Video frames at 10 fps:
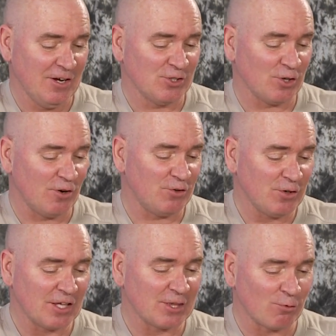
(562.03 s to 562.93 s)
So if you
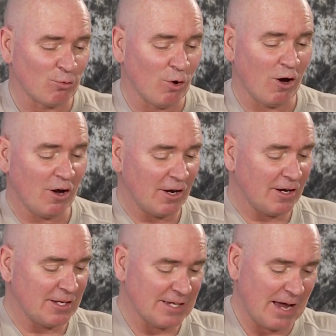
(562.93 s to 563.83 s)
get the wrong
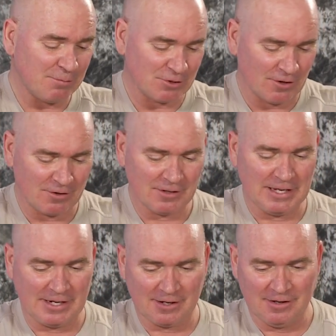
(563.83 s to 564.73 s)
adapter,
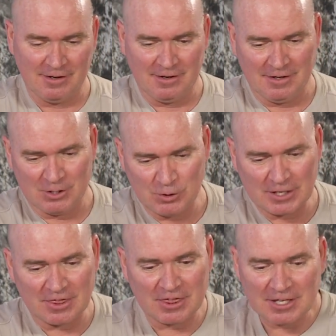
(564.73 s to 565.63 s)
like you
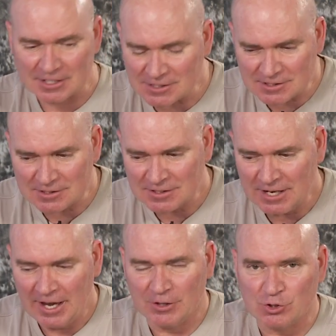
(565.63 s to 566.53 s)
get this,
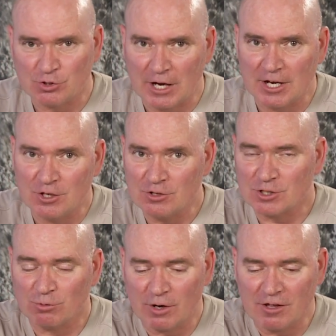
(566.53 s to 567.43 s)
and you try to use
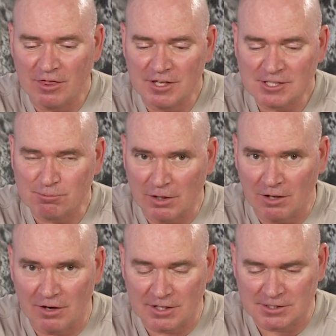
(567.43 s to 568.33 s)
it where this
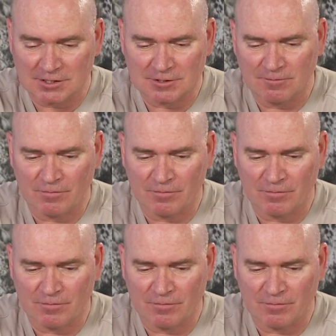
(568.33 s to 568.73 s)
belongs,